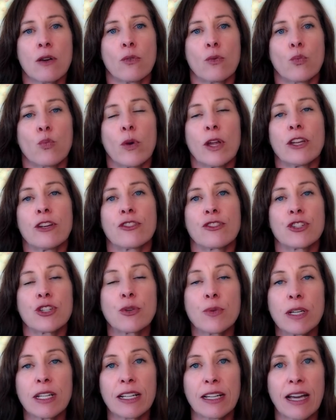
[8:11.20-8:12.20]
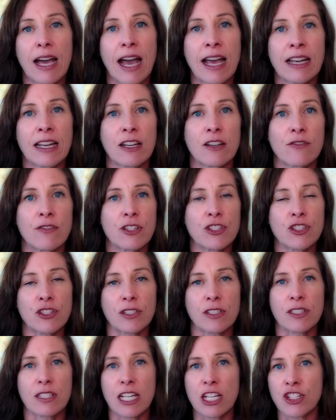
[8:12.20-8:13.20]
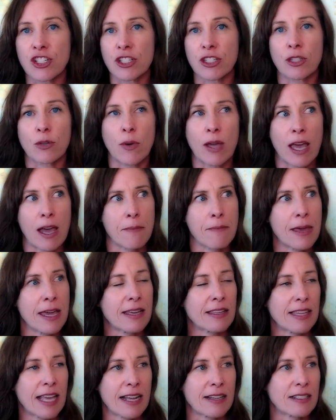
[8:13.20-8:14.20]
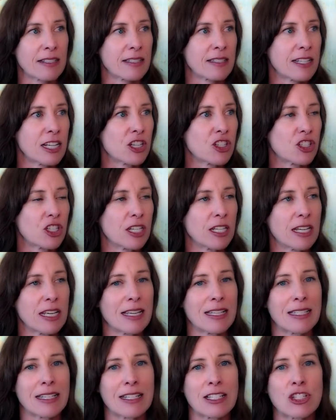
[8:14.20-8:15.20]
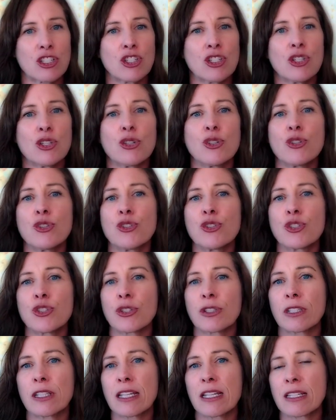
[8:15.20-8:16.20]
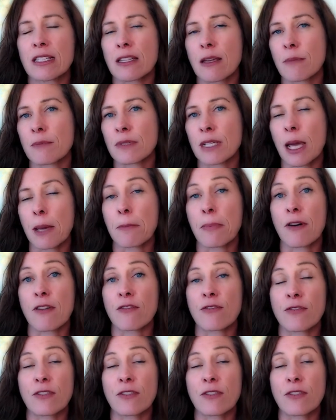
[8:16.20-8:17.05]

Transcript: when you're doing a guided visualization, the way I make that distinction is it's usually some type of